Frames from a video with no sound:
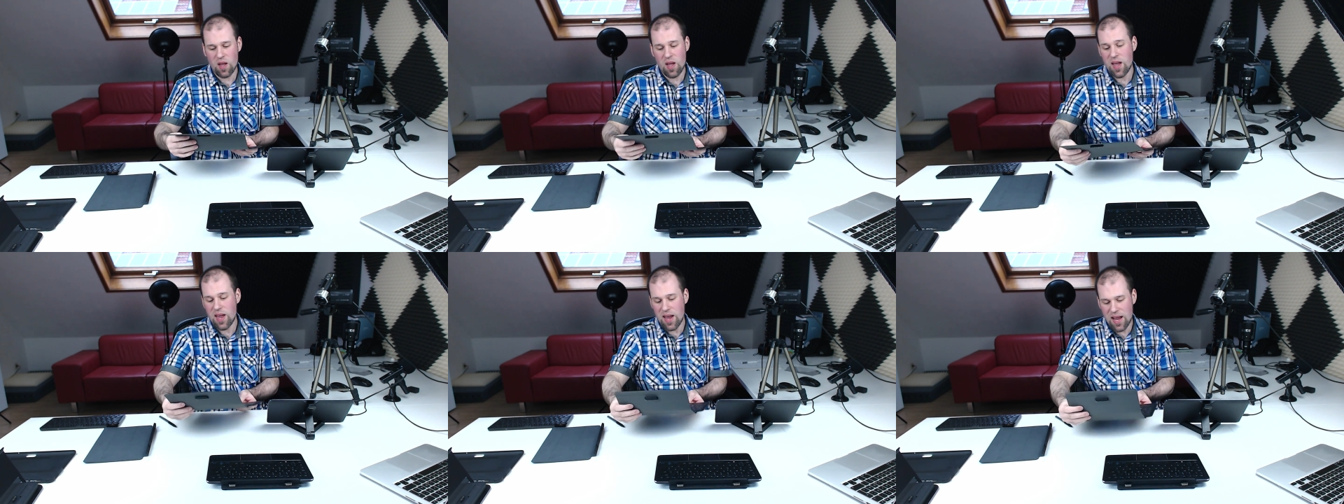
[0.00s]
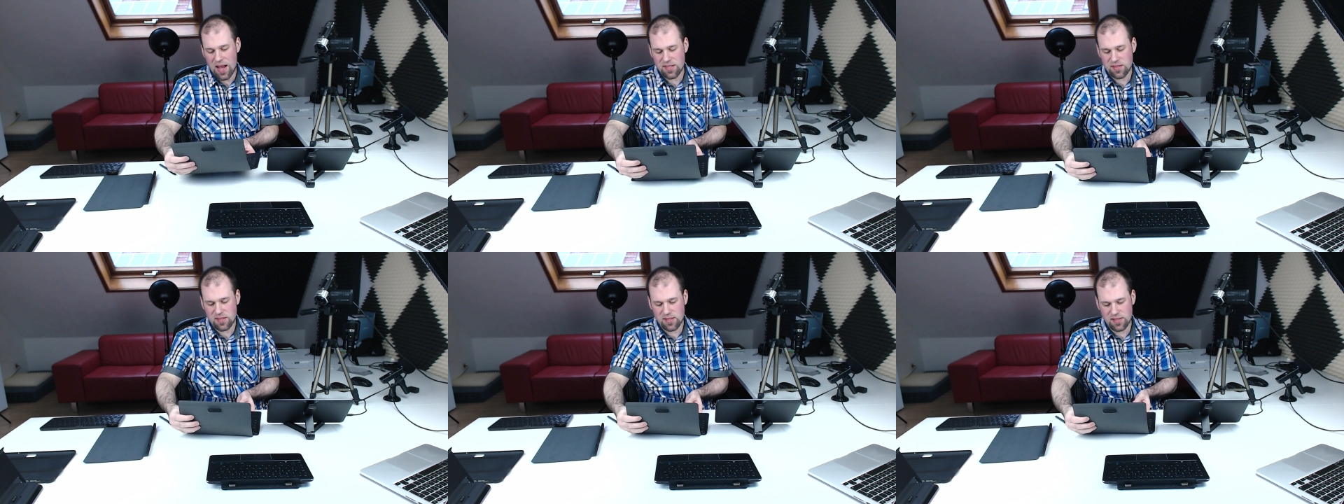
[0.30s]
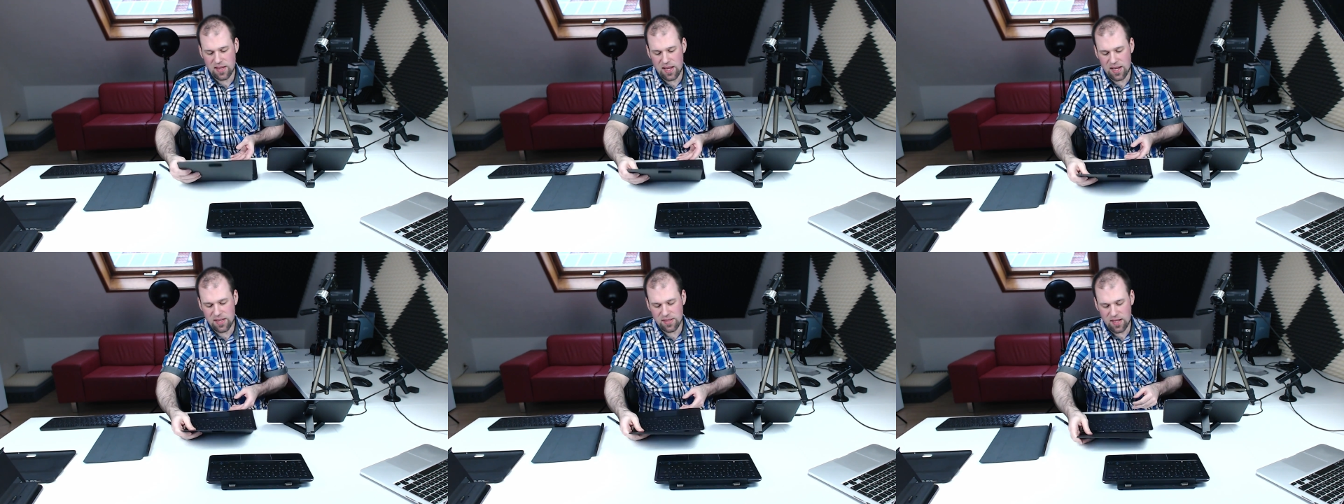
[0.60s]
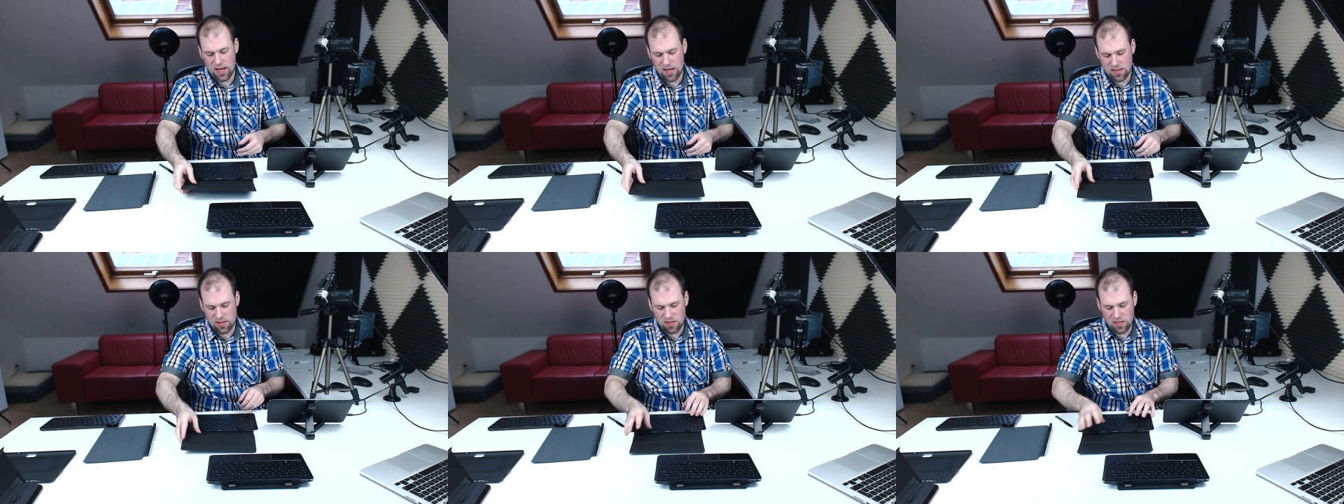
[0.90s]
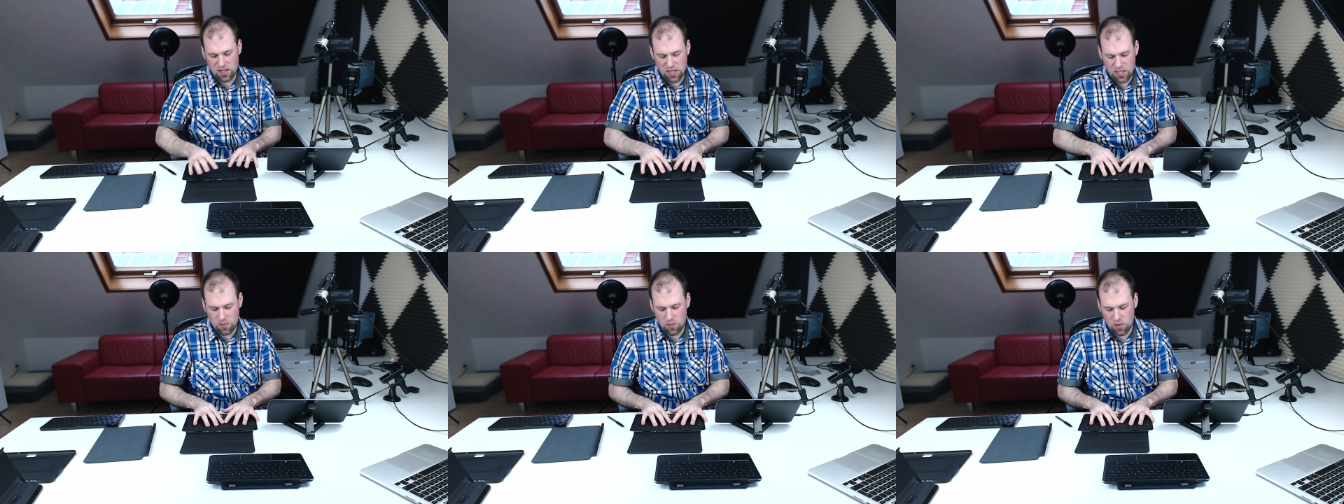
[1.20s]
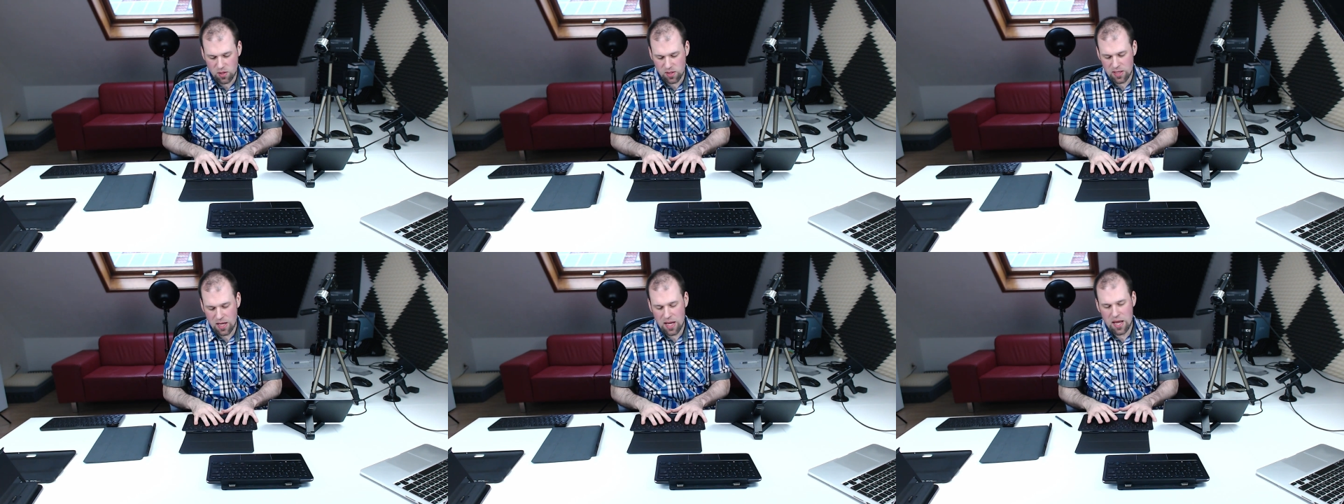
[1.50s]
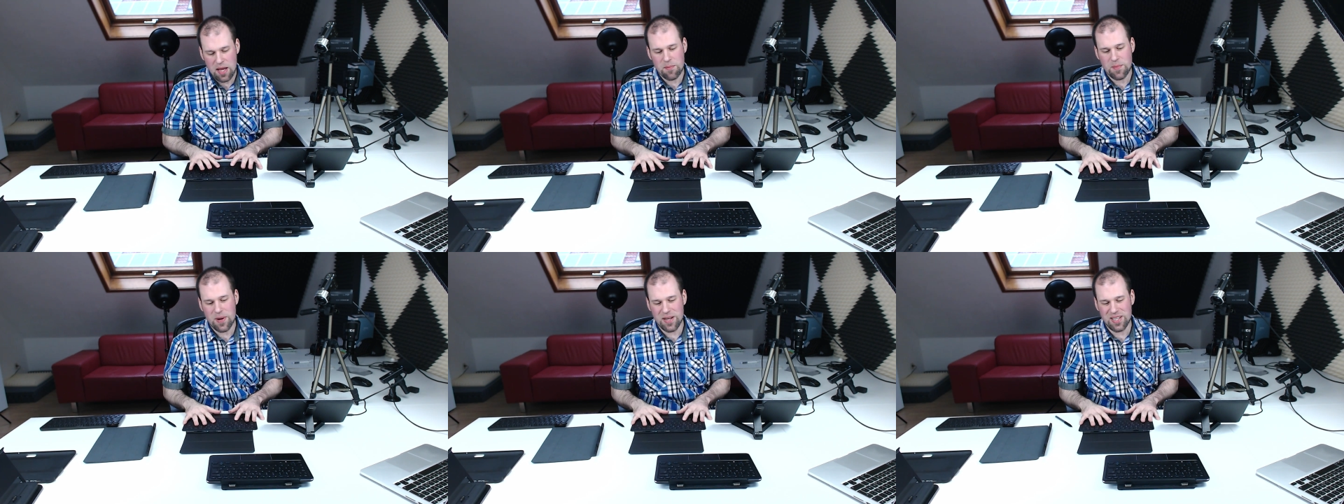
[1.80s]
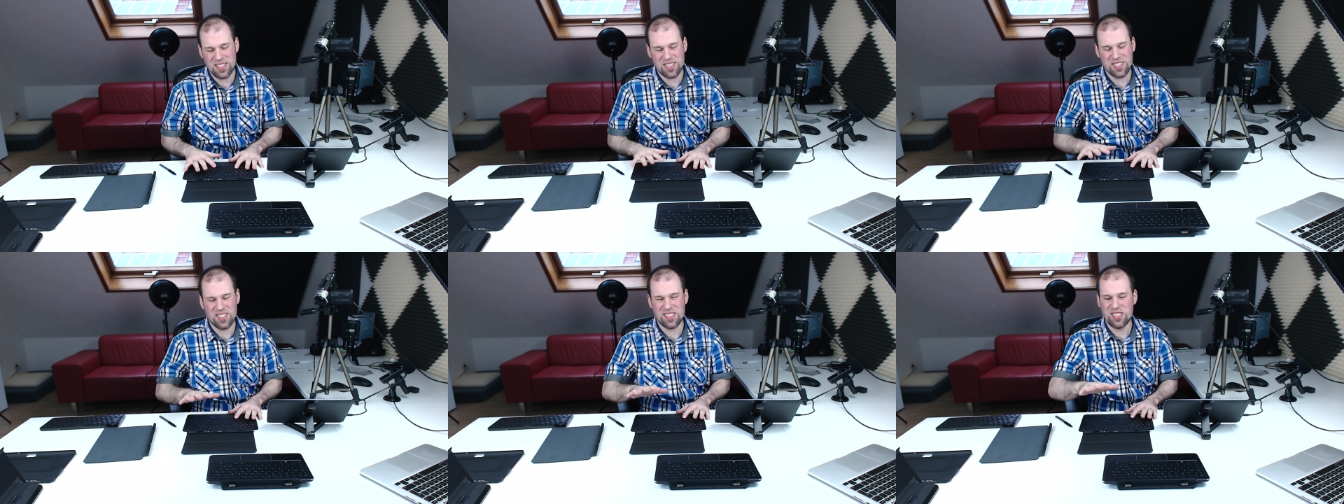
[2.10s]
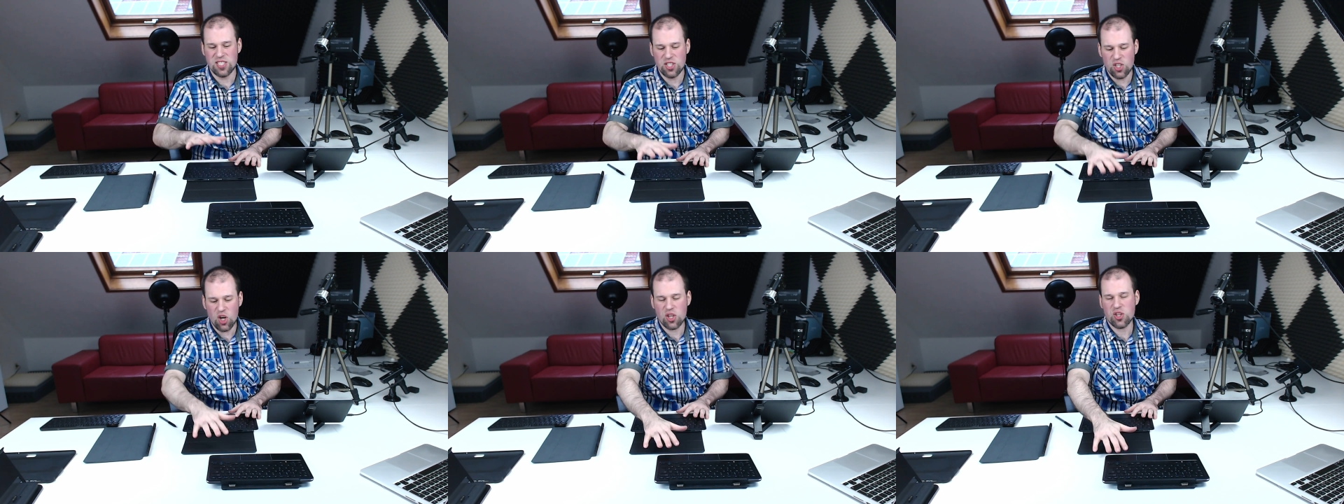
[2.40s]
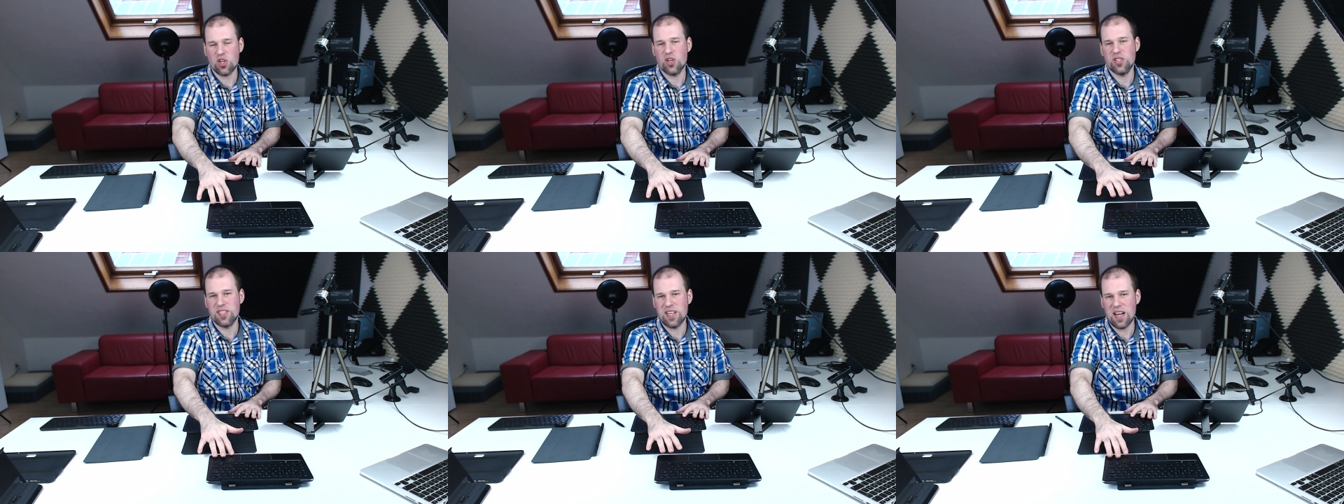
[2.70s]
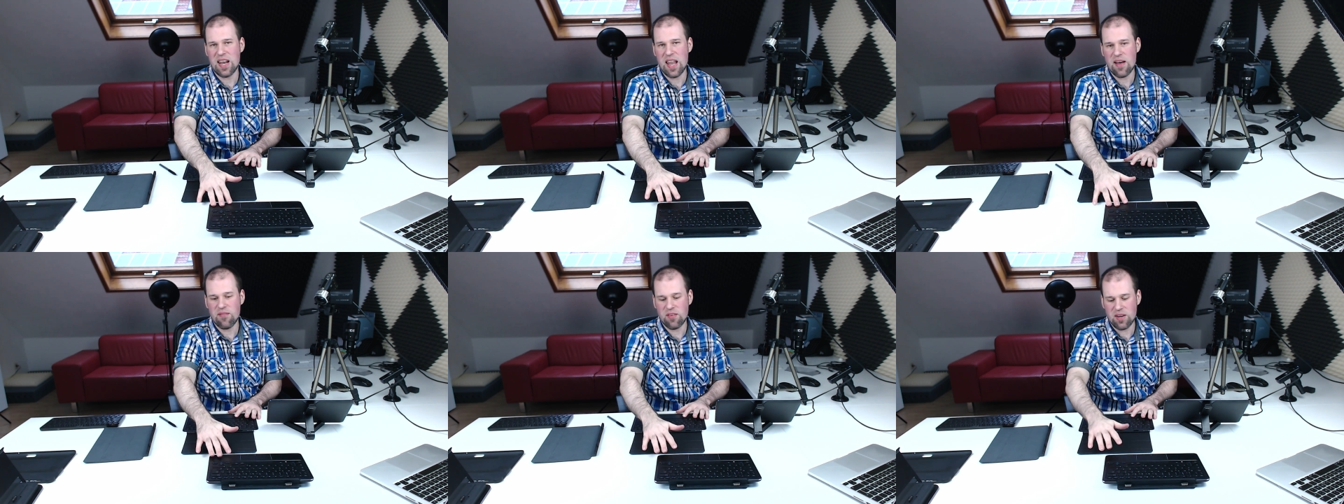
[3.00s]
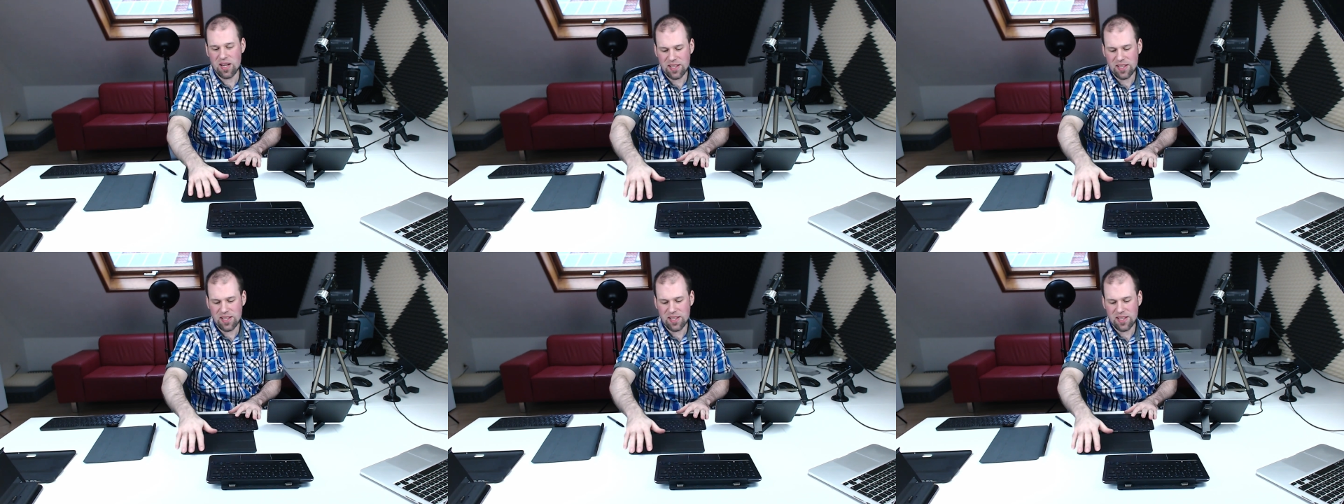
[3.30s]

as a stand, as a keyboard, but it is not on the level,